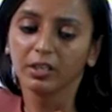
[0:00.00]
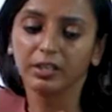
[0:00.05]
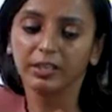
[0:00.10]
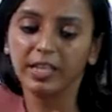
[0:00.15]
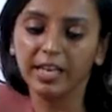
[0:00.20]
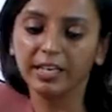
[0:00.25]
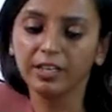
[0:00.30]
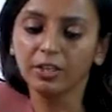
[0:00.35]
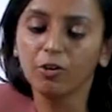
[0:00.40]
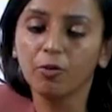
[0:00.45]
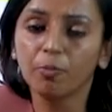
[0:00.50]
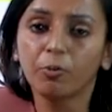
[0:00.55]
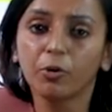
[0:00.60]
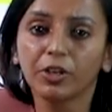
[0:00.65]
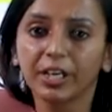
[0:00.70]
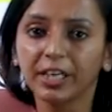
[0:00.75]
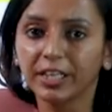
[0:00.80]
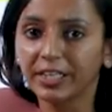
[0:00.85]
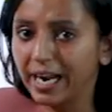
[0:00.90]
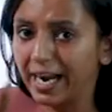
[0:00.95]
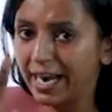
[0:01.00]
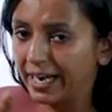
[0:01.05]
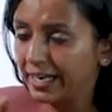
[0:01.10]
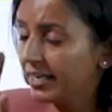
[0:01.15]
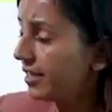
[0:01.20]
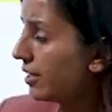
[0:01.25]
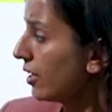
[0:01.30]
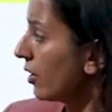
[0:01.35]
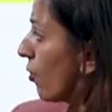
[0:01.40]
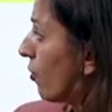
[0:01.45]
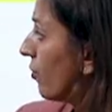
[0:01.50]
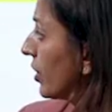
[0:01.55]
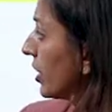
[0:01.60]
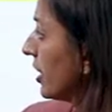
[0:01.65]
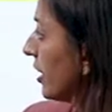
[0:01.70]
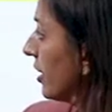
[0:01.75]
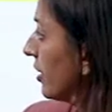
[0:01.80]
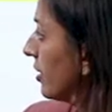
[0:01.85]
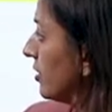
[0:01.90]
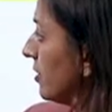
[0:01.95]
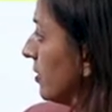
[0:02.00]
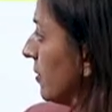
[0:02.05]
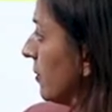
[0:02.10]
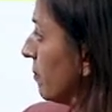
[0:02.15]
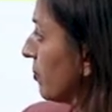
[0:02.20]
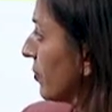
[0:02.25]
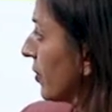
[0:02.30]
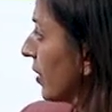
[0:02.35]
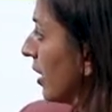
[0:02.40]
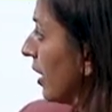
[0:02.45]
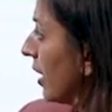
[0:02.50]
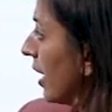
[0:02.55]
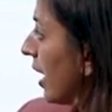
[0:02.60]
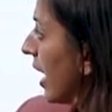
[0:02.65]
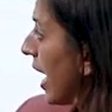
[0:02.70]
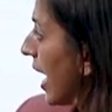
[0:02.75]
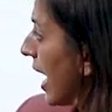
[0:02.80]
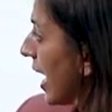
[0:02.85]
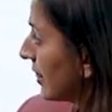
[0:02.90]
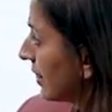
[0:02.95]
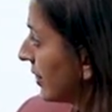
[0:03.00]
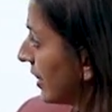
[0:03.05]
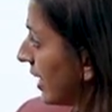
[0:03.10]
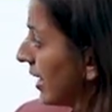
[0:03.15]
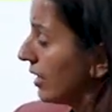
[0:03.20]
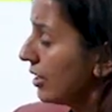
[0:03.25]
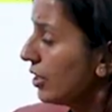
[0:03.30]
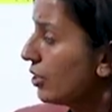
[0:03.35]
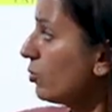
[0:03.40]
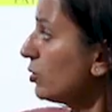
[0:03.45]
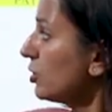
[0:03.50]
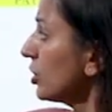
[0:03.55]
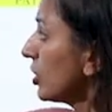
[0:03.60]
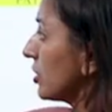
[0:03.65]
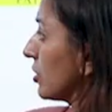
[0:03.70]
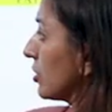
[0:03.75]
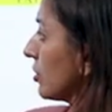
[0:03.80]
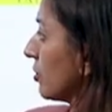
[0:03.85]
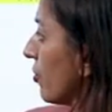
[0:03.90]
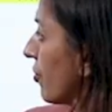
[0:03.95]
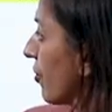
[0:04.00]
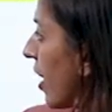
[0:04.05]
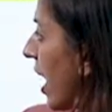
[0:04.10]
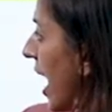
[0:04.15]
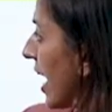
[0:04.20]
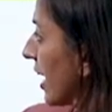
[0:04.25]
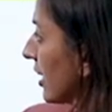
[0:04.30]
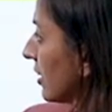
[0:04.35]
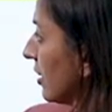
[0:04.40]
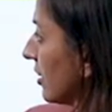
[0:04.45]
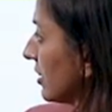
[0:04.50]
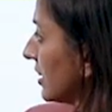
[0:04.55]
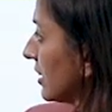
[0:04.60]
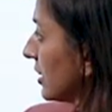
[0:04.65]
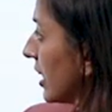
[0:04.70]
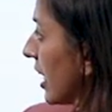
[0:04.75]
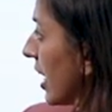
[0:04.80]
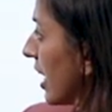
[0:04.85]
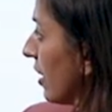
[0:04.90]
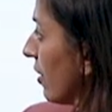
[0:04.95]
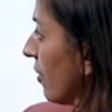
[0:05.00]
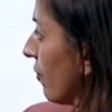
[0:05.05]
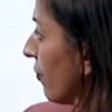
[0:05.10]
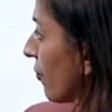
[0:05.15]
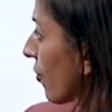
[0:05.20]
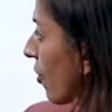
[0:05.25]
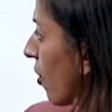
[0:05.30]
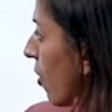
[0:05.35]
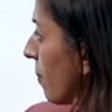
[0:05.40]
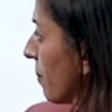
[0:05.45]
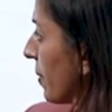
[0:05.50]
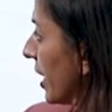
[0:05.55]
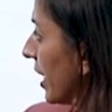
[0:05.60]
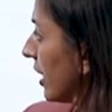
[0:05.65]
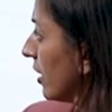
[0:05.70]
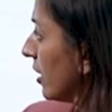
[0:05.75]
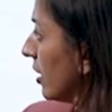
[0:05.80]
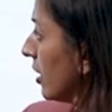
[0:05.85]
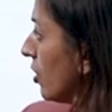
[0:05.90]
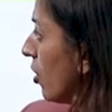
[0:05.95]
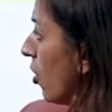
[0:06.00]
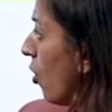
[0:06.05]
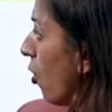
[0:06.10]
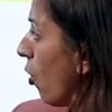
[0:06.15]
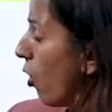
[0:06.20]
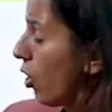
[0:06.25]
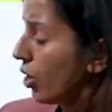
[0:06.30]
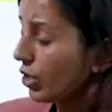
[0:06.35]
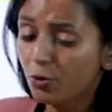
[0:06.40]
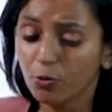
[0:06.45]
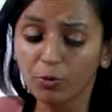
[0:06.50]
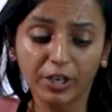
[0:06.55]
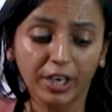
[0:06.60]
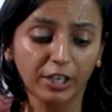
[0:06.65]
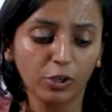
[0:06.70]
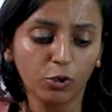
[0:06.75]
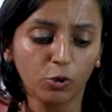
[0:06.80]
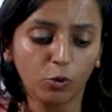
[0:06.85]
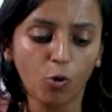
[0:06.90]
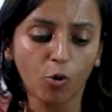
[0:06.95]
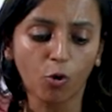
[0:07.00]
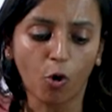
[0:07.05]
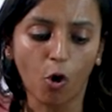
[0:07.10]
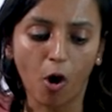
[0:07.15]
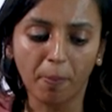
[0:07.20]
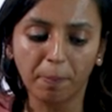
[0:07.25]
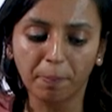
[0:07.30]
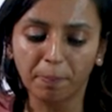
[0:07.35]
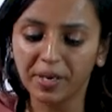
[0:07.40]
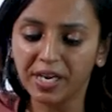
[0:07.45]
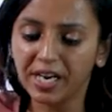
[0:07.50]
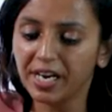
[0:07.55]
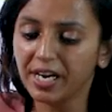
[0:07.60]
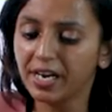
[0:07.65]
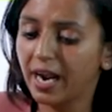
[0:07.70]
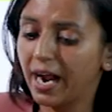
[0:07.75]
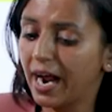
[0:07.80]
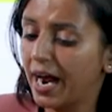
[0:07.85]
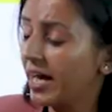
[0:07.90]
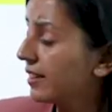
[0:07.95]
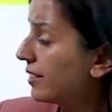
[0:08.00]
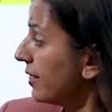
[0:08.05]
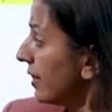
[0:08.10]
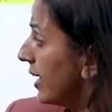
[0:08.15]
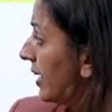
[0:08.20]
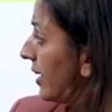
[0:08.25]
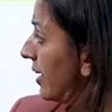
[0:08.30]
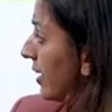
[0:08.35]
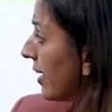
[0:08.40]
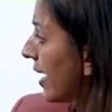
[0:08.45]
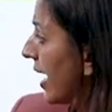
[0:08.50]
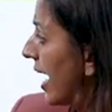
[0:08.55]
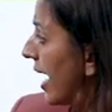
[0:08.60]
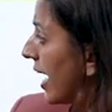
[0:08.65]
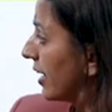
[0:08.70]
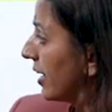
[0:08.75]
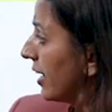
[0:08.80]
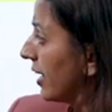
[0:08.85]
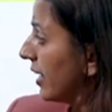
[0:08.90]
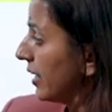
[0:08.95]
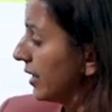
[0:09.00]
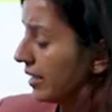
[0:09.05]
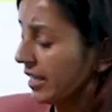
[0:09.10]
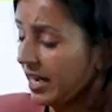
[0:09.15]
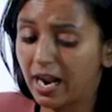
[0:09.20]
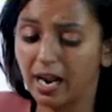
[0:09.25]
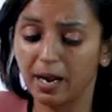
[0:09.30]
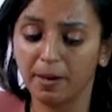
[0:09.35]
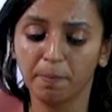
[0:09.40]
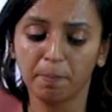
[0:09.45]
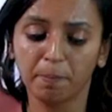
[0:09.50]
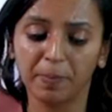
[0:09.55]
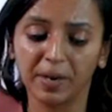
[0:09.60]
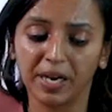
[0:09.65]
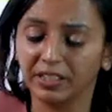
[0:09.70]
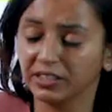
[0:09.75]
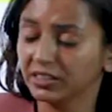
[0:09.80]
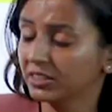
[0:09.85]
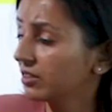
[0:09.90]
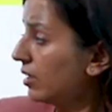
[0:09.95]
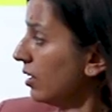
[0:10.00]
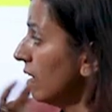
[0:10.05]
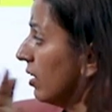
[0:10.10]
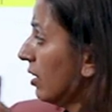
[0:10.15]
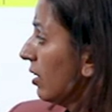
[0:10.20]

Then you put it enter over there and then you just drag the cell from here. All you can do is copy and then drag it and paste.